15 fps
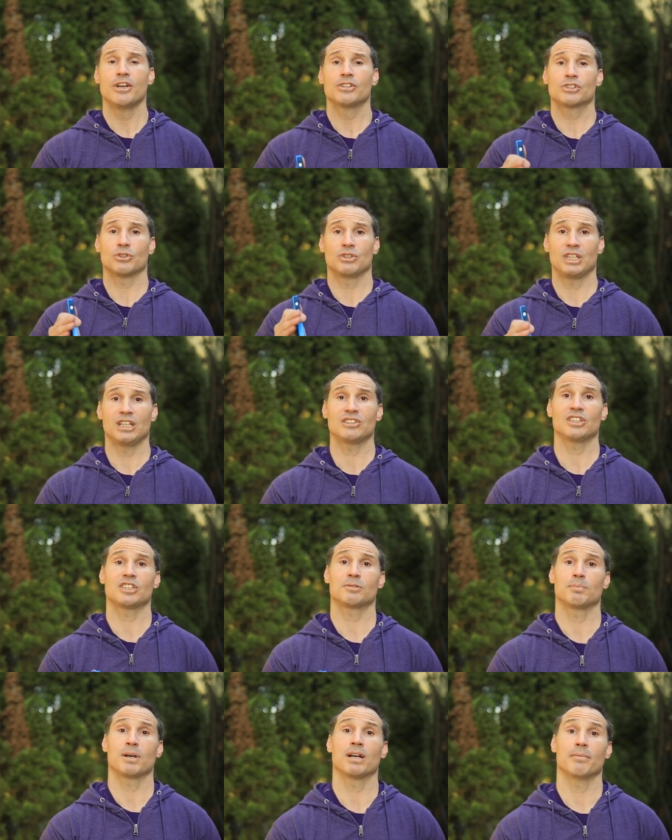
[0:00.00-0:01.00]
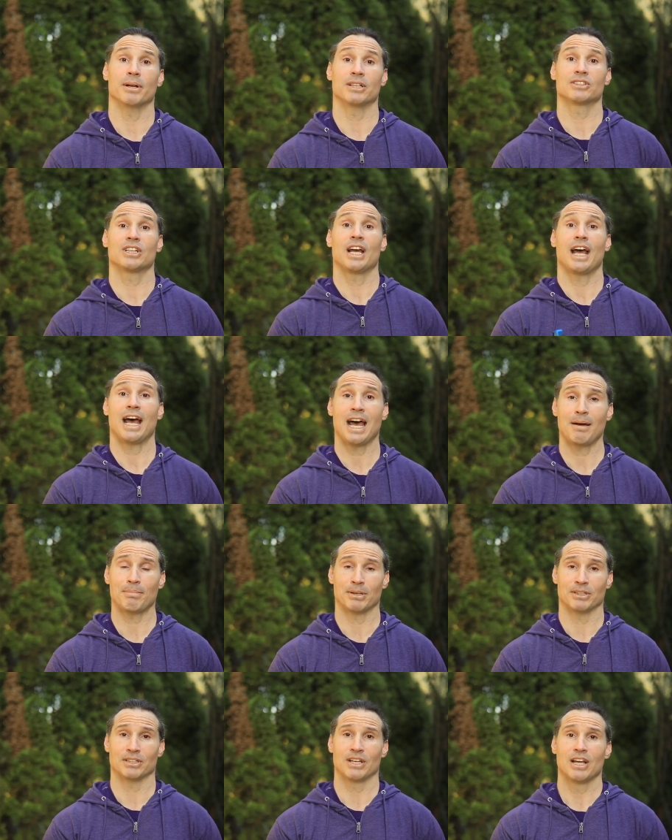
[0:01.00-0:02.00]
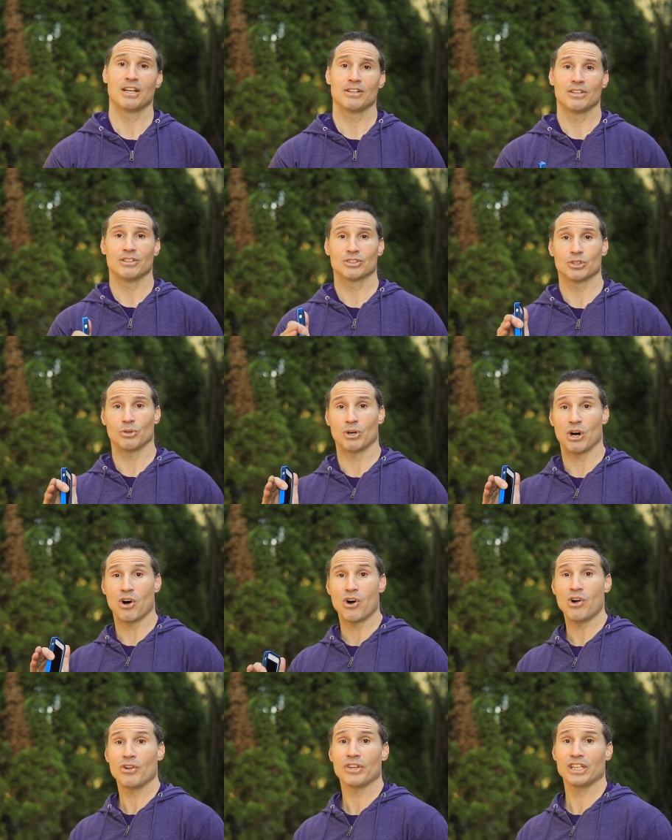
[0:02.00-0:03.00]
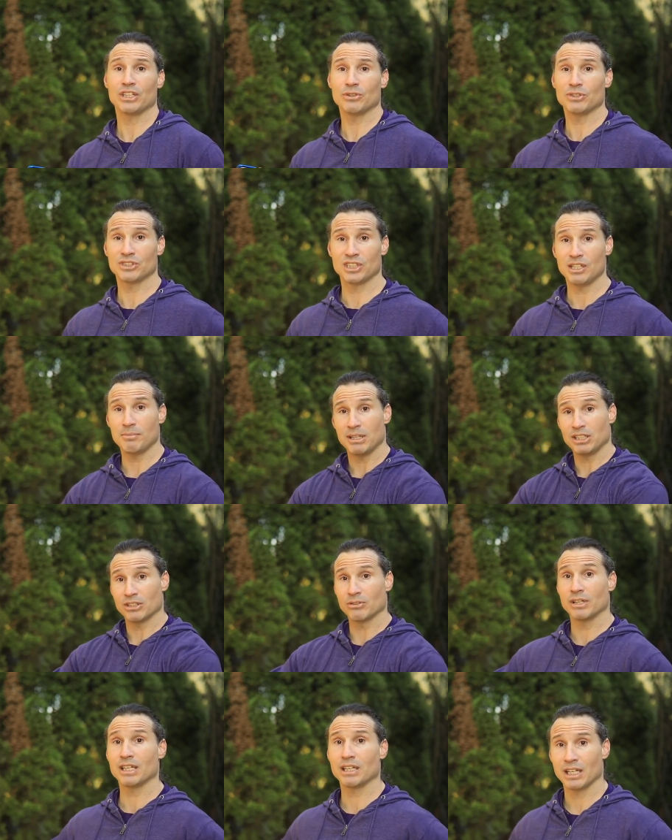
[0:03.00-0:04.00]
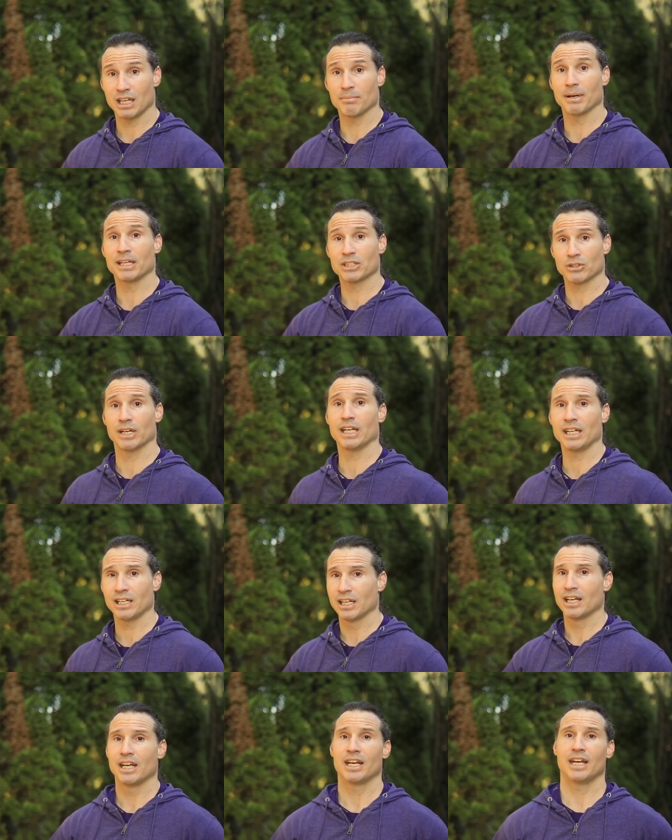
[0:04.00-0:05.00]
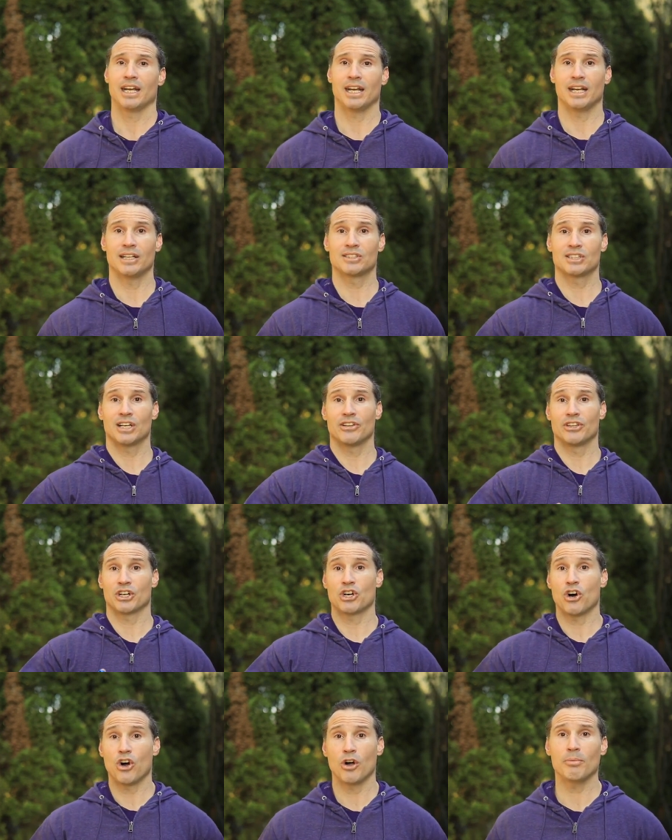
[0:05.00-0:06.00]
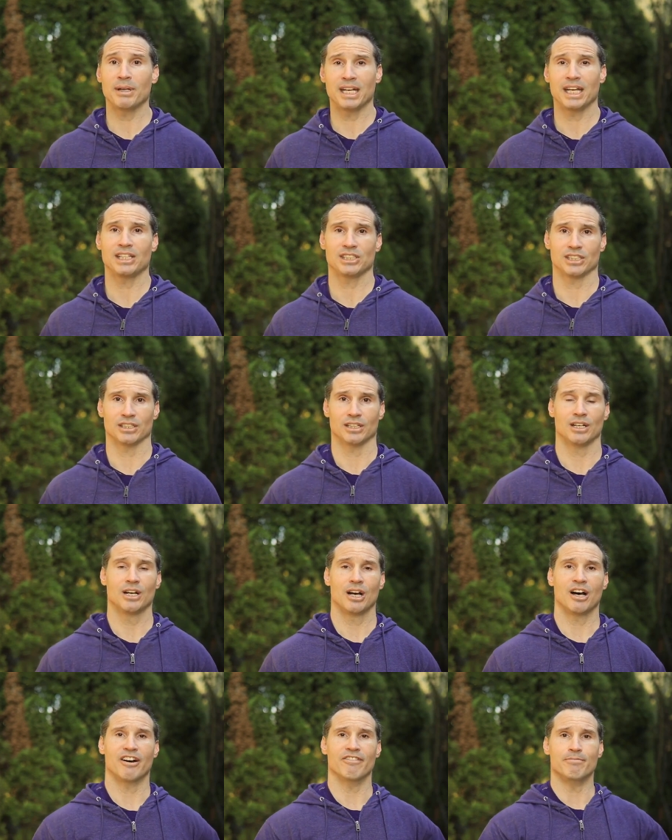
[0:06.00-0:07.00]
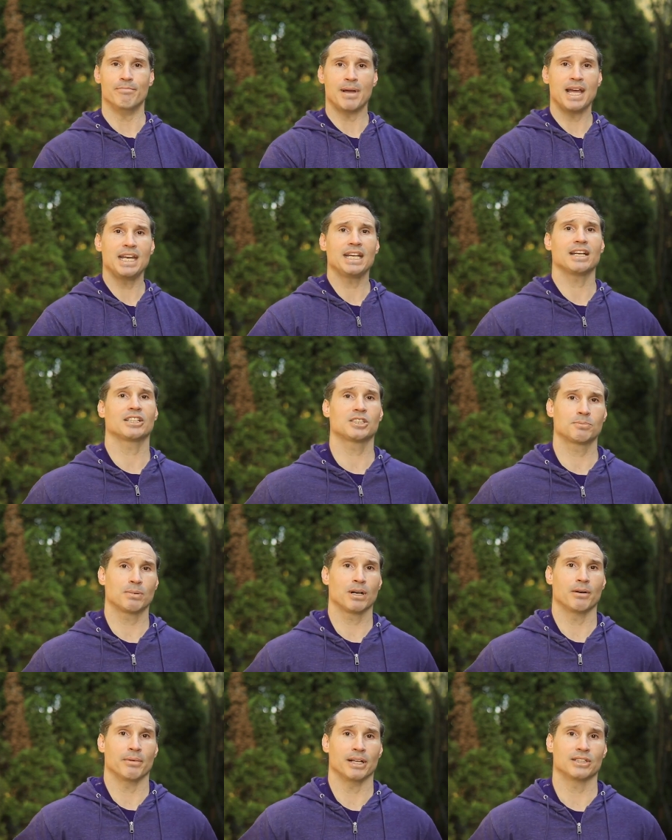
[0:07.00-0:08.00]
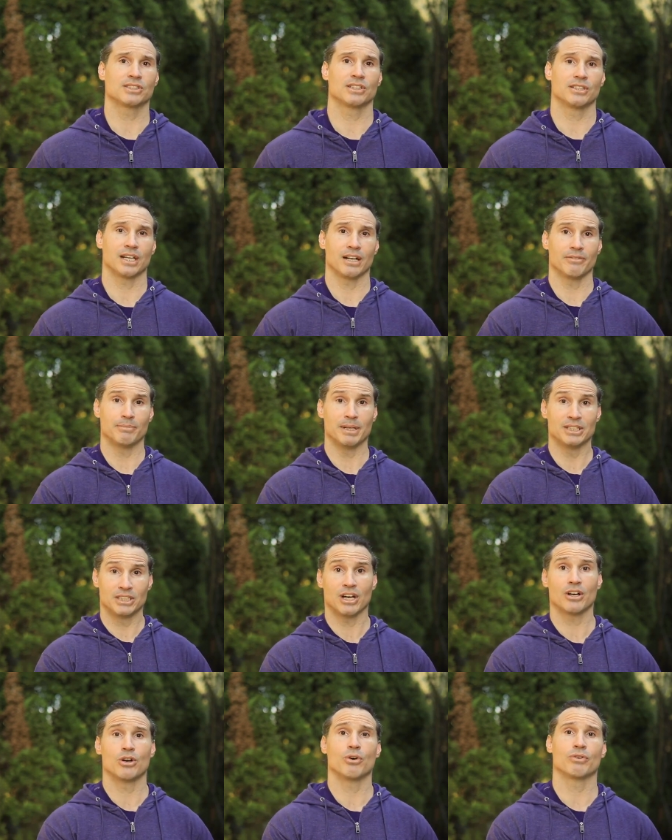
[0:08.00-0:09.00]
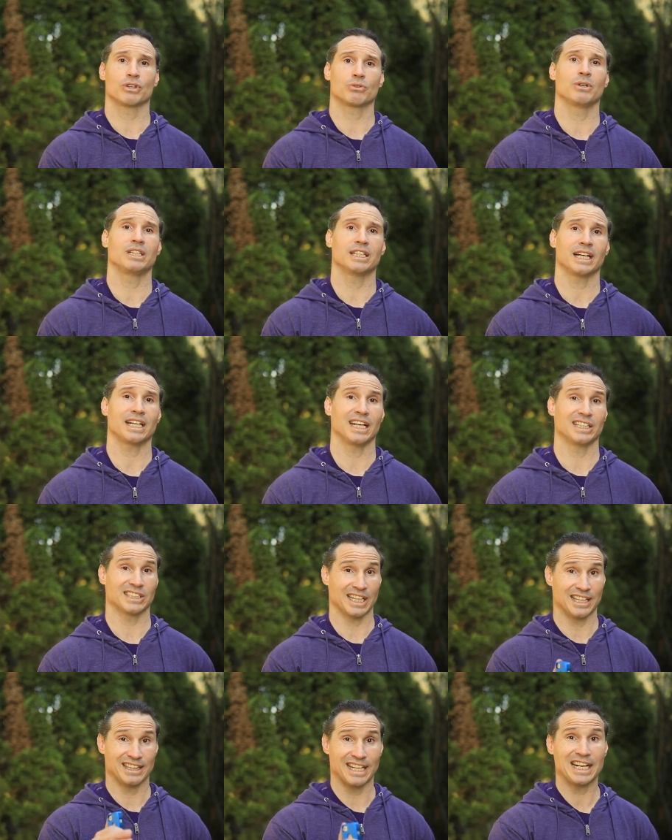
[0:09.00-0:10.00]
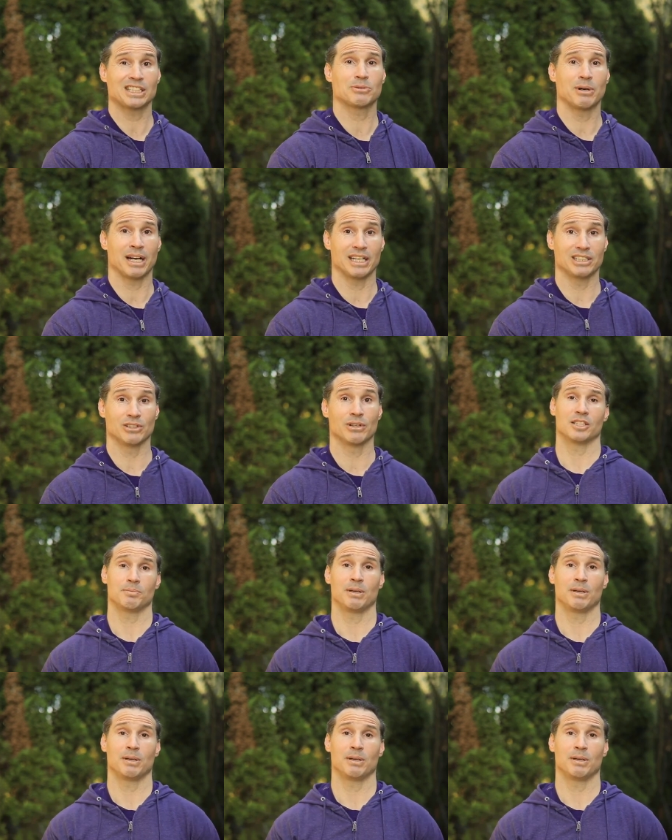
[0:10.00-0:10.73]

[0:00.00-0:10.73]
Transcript: So these experiments happened so all that you see me doing in my training is the culmination of many experiments that have been done over three decades, and that's why I do it.